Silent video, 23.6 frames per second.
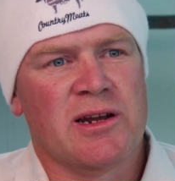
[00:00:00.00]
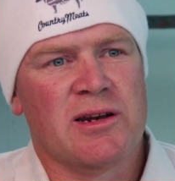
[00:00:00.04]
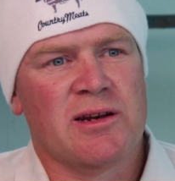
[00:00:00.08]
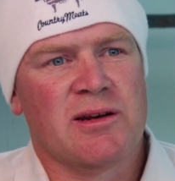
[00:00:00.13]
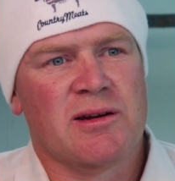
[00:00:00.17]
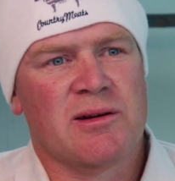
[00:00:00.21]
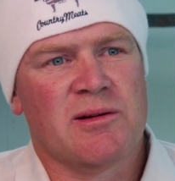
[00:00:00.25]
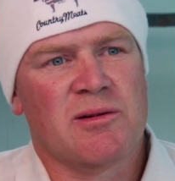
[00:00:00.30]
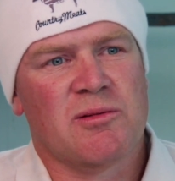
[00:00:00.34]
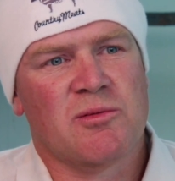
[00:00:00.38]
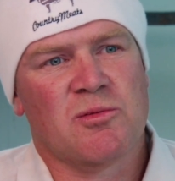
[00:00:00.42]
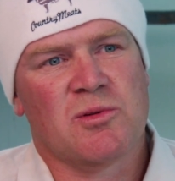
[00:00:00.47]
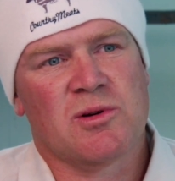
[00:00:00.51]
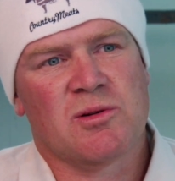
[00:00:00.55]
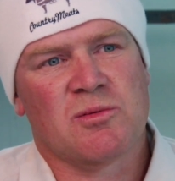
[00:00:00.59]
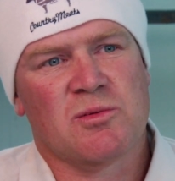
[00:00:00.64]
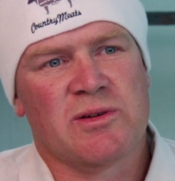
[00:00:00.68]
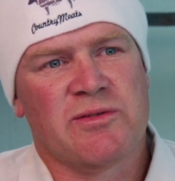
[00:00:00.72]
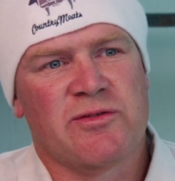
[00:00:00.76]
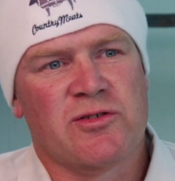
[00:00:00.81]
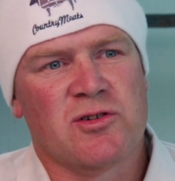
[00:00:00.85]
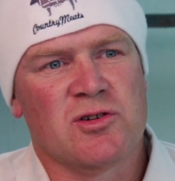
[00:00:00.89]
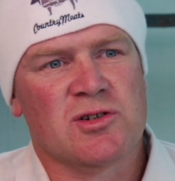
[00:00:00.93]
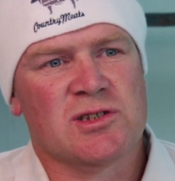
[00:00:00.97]
and when
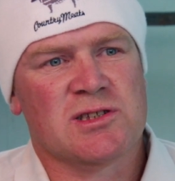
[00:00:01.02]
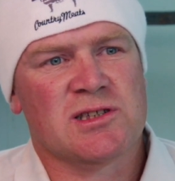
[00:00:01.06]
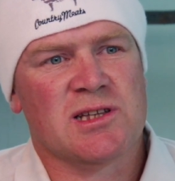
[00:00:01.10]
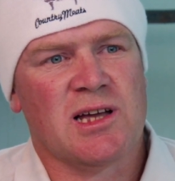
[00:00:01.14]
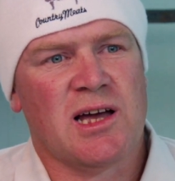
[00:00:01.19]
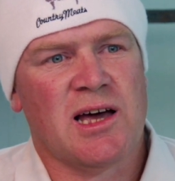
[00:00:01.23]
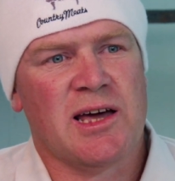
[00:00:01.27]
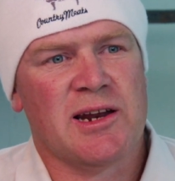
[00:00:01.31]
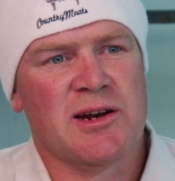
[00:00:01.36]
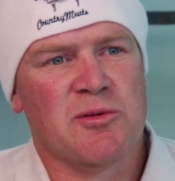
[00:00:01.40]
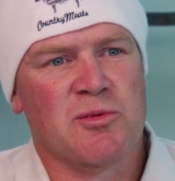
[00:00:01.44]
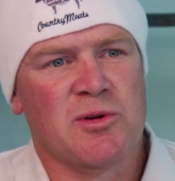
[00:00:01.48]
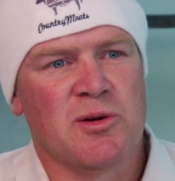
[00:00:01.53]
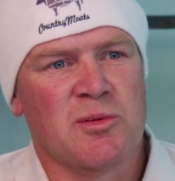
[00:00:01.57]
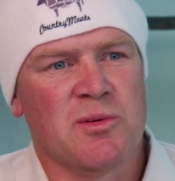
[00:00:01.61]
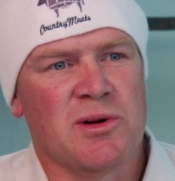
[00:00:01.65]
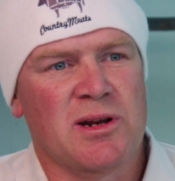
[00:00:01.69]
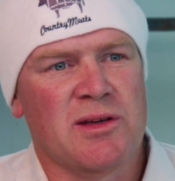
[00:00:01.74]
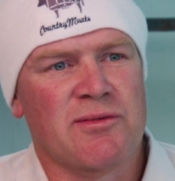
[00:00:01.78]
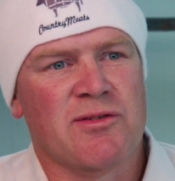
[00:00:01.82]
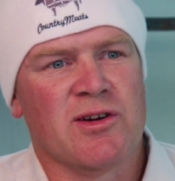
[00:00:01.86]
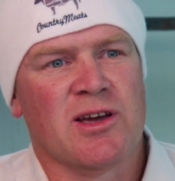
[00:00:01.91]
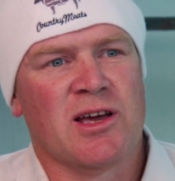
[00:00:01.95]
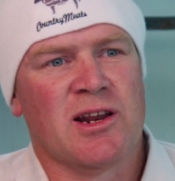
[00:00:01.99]
we first started we were
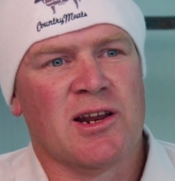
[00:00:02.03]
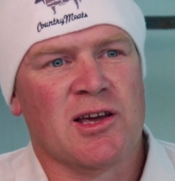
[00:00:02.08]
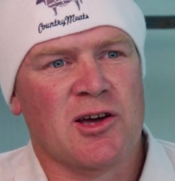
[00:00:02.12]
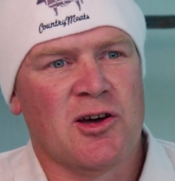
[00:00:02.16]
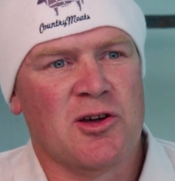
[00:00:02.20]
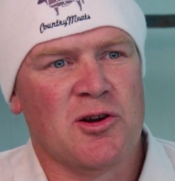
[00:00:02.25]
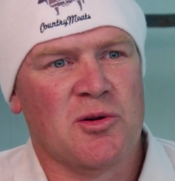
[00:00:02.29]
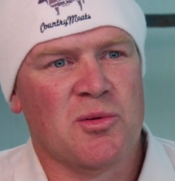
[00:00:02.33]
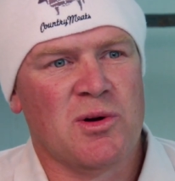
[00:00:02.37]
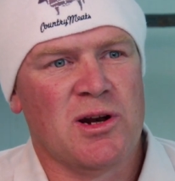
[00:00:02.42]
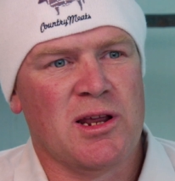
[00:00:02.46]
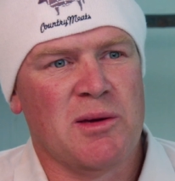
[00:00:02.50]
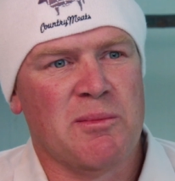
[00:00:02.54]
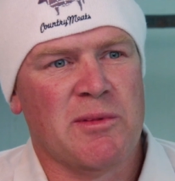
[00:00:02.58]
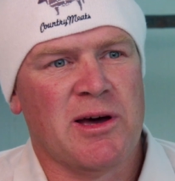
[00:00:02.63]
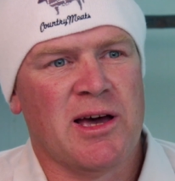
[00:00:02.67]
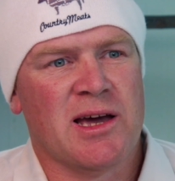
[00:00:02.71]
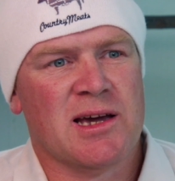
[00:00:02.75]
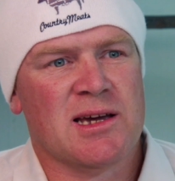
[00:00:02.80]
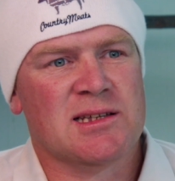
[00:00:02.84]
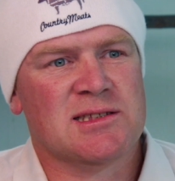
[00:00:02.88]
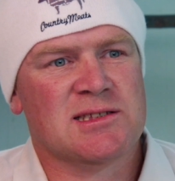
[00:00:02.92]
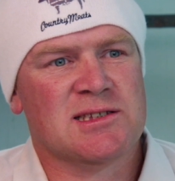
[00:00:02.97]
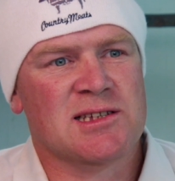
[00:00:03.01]
never going to go to any
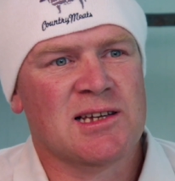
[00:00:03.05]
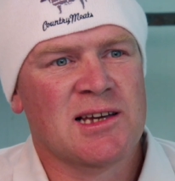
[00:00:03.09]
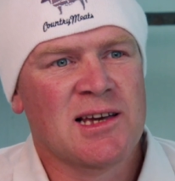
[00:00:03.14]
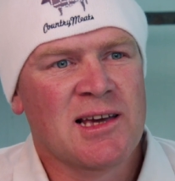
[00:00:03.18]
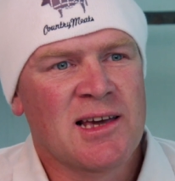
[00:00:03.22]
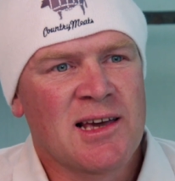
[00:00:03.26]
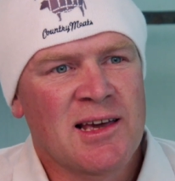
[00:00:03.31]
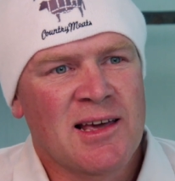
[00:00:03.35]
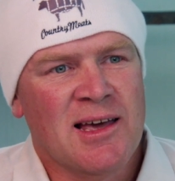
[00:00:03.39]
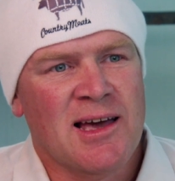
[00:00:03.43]
markets.